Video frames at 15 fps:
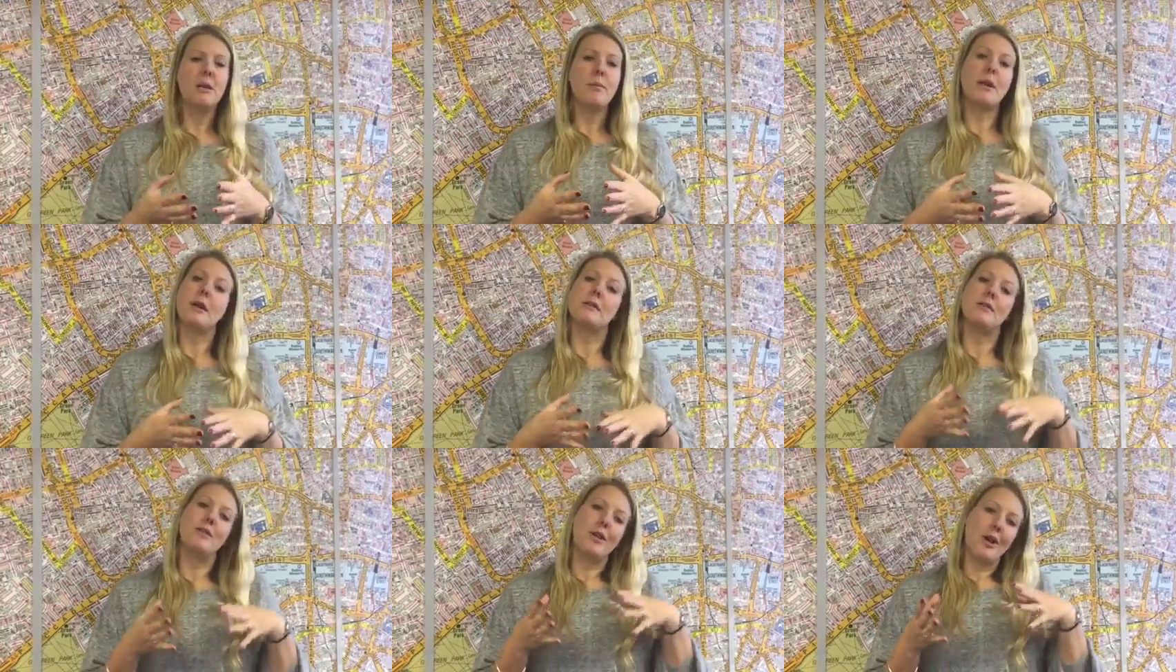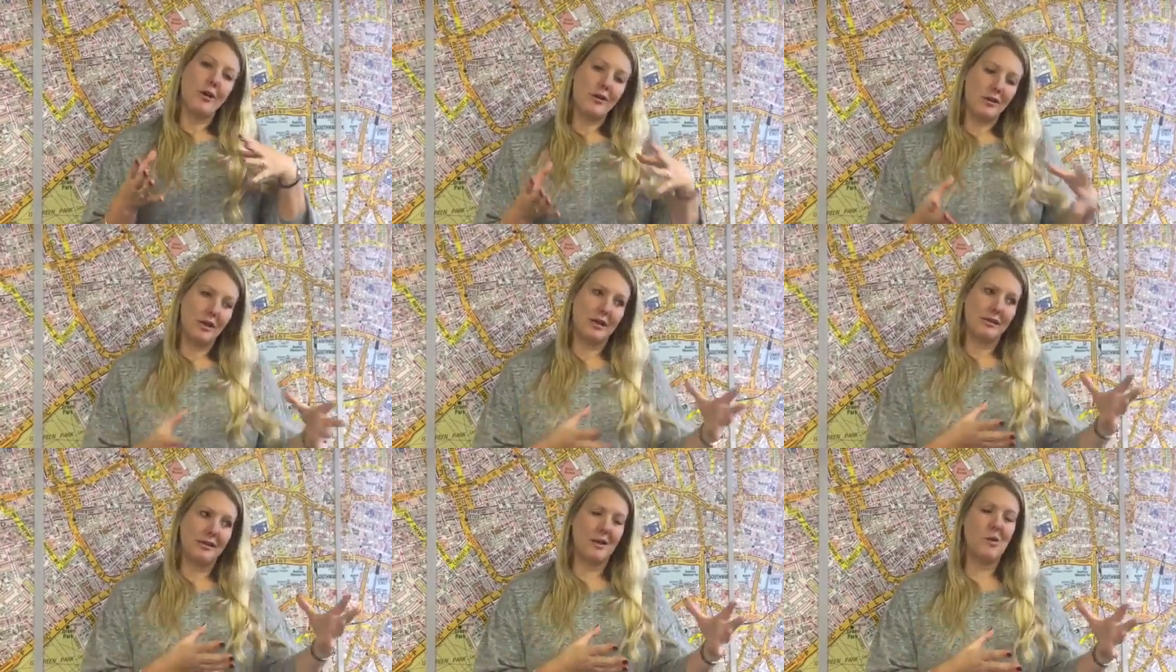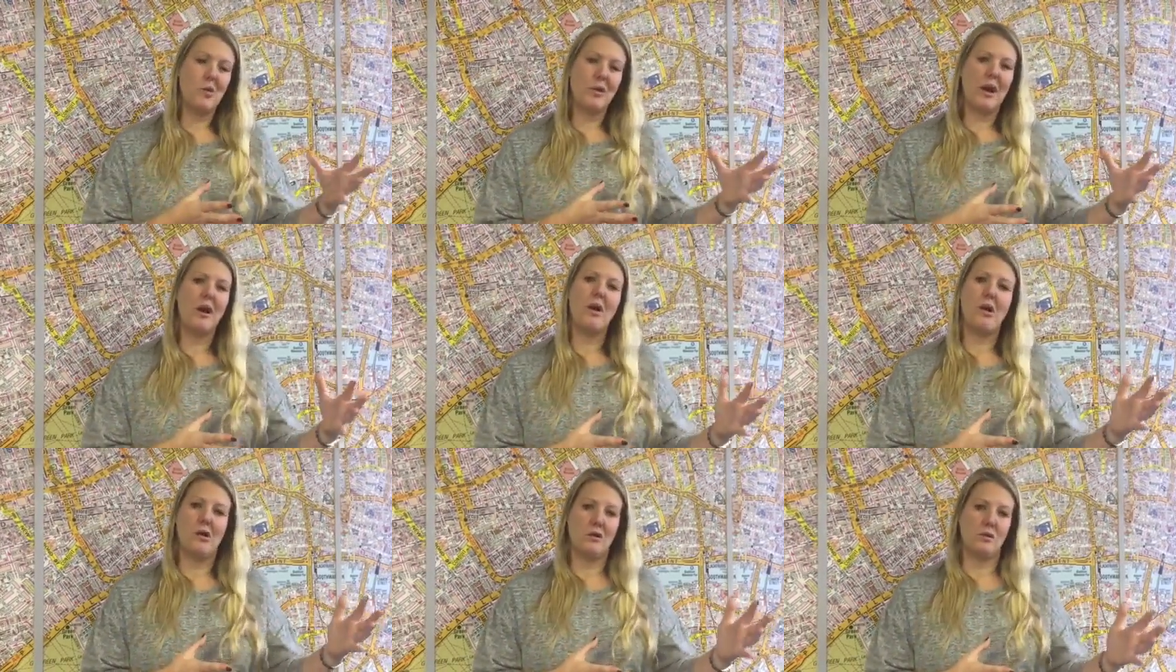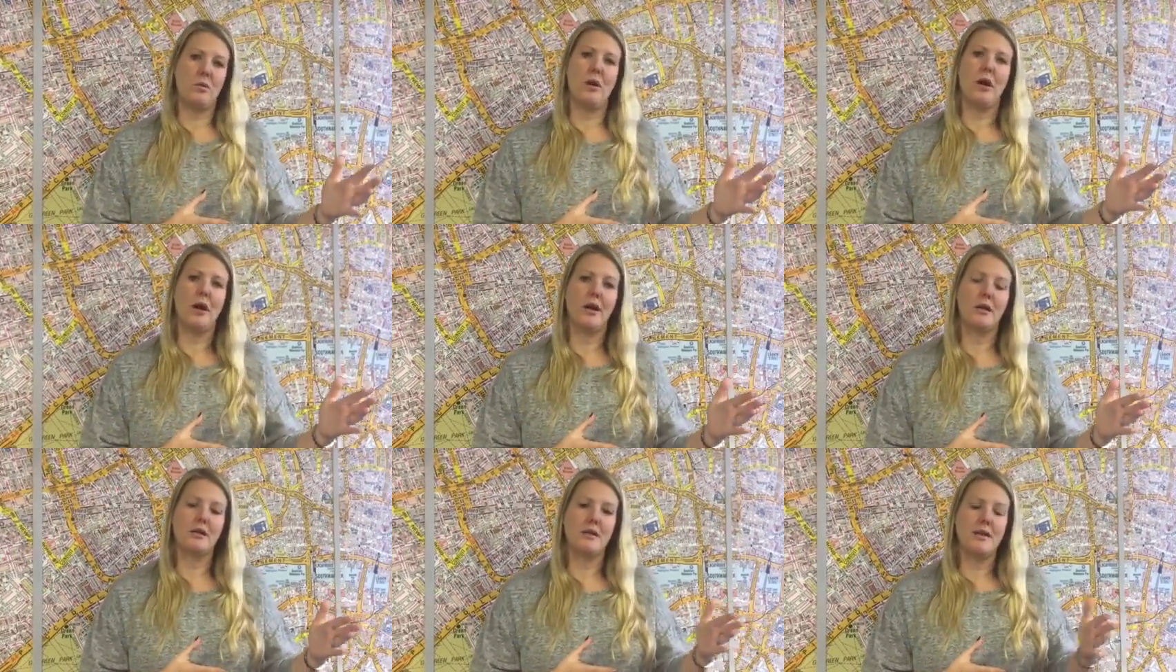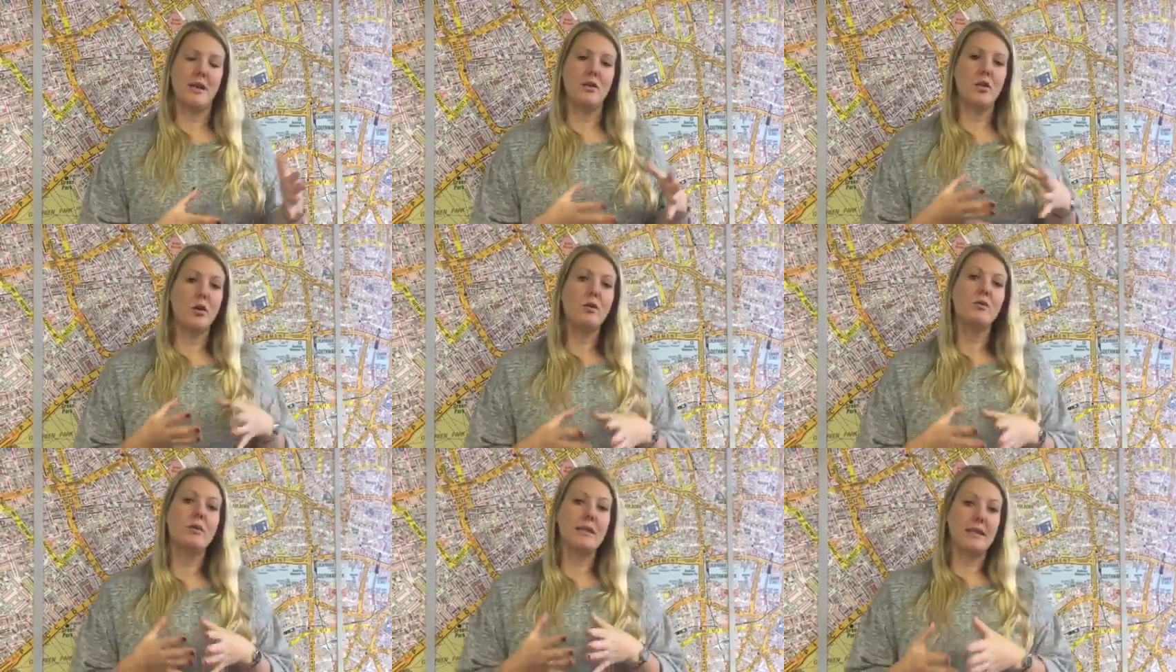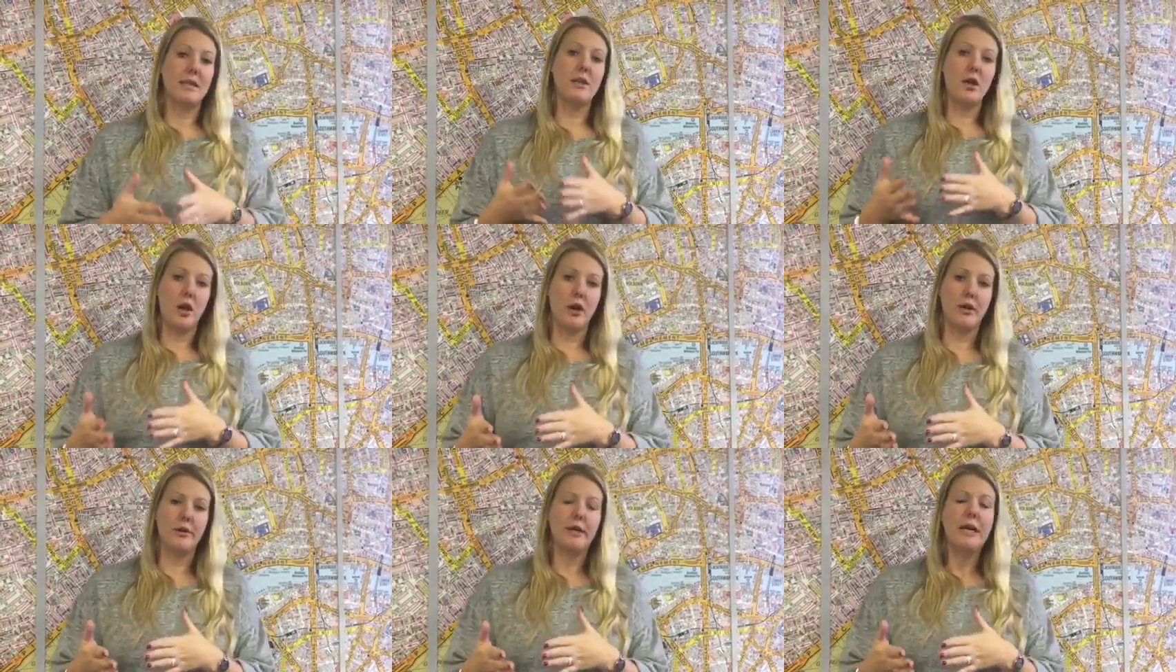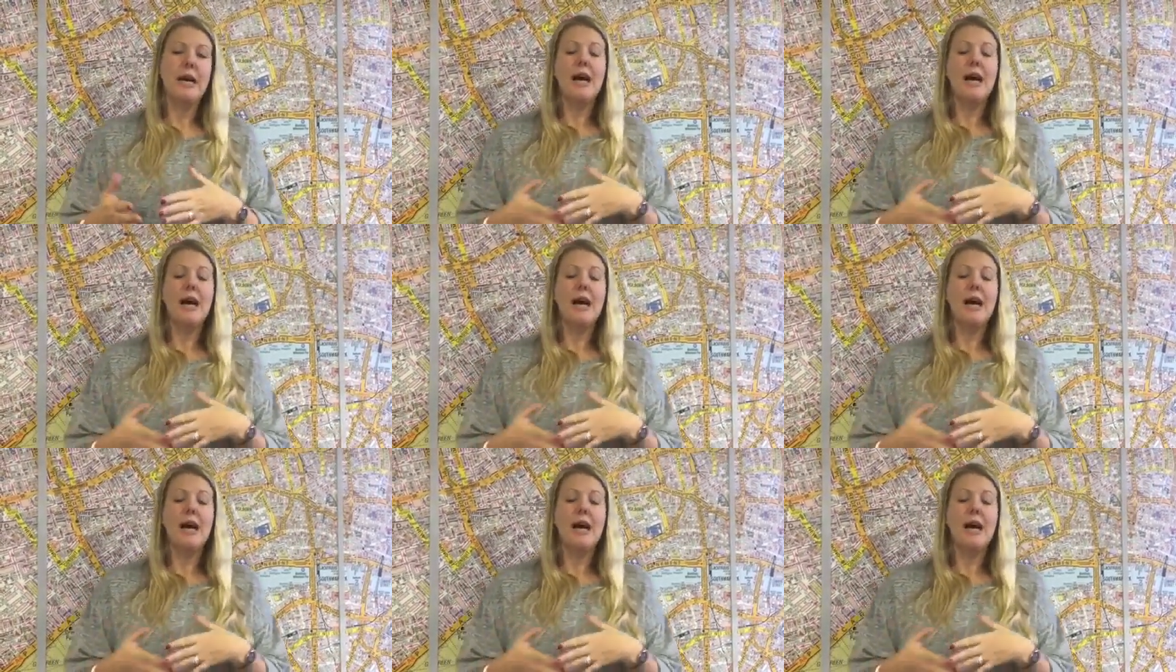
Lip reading: because you go to, like I say, all that hard work to then not really know.